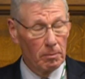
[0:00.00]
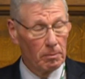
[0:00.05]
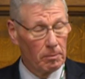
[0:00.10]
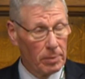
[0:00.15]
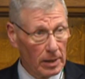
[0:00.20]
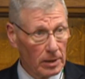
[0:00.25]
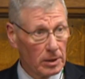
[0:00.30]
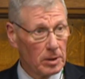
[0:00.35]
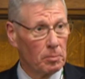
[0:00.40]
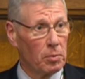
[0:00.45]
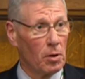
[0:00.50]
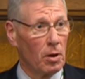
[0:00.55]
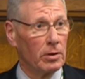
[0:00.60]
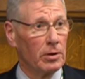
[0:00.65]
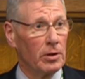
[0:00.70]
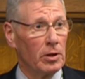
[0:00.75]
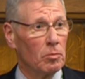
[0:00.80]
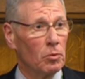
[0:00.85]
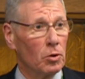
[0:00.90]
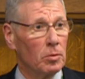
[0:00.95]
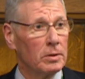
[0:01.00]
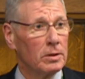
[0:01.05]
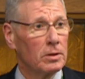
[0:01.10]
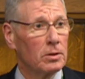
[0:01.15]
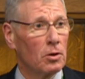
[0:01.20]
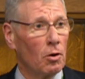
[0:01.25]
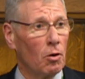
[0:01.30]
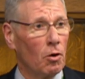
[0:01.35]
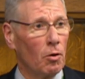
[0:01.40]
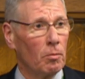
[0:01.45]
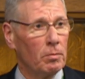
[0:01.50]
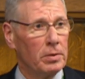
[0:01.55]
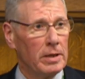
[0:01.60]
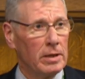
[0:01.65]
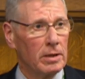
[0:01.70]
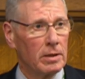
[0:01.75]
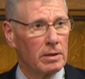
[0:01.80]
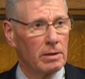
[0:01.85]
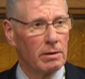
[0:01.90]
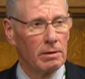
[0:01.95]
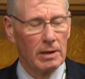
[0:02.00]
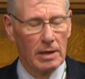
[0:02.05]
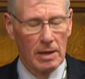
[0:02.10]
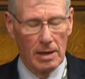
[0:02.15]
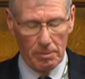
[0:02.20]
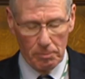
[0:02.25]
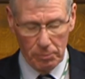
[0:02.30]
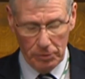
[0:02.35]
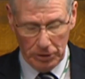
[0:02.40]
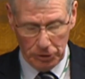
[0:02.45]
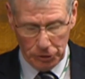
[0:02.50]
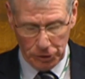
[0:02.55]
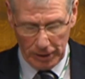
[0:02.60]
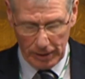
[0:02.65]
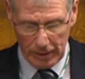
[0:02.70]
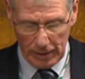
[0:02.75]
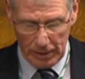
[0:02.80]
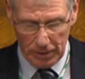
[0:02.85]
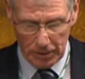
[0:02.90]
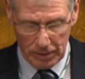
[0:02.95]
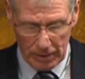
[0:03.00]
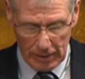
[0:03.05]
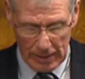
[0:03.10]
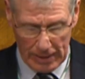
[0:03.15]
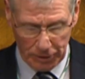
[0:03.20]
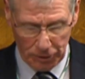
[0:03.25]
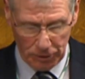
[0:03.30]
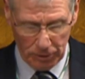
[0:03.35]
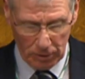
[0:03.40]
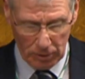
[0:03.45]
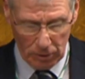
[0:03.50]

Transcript: picked upon at the moment, albeit they are breaching international